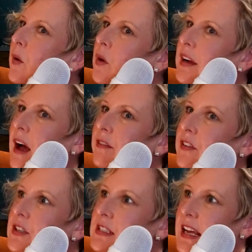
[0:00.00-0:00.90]
workout
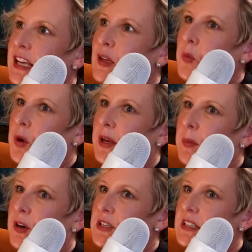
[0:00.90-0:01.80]
first thing in the morning
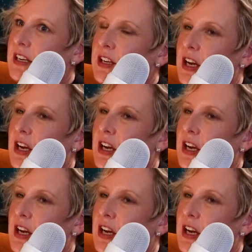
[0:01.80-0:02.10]
person.